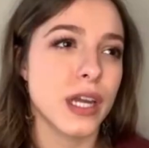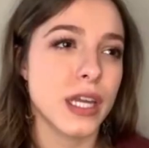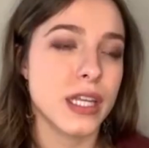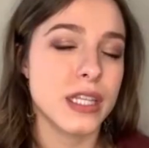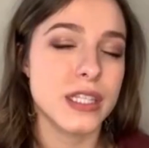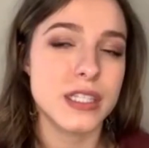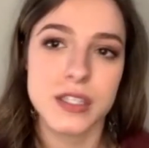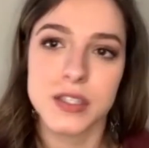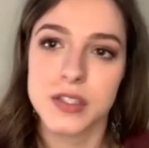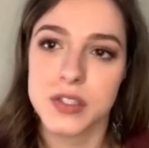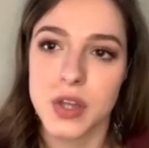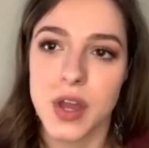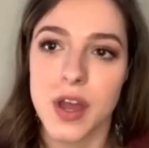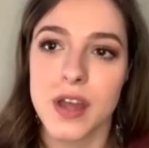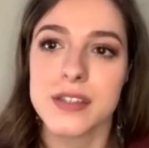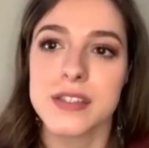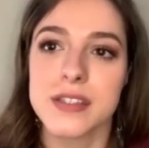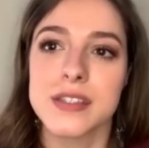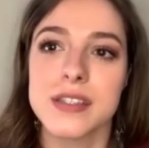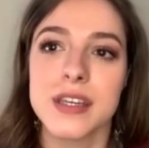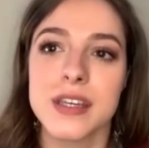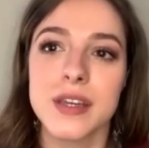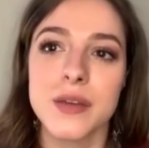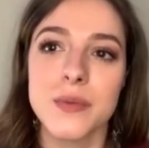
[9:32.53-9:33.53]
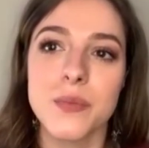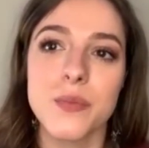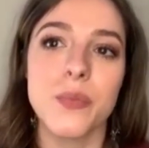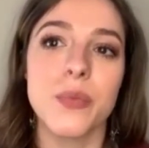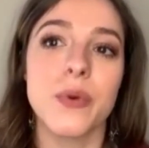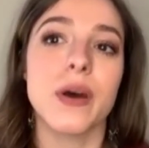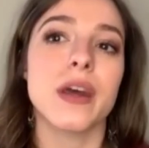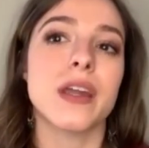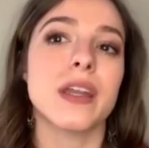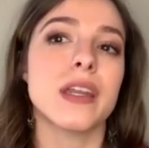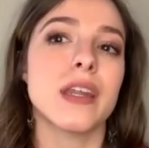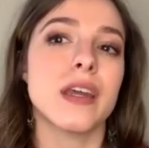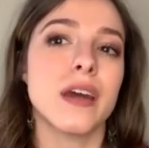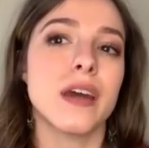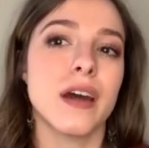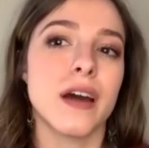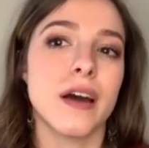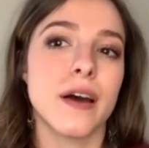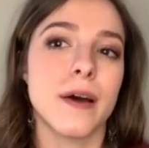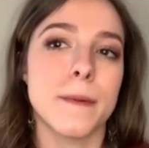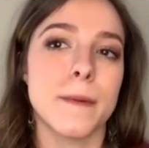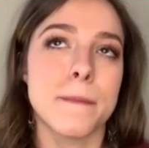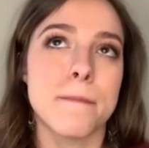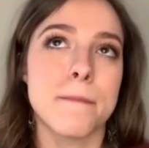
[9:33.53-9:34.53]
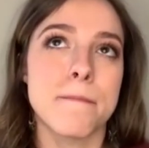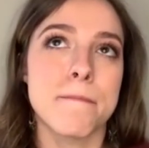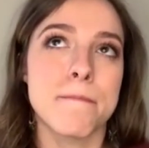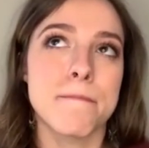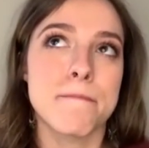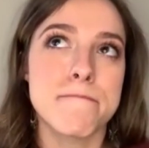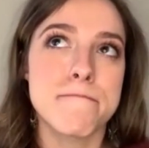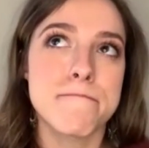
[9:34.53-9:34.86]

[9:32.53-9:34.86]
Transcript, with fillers: It's exhausting, but, um,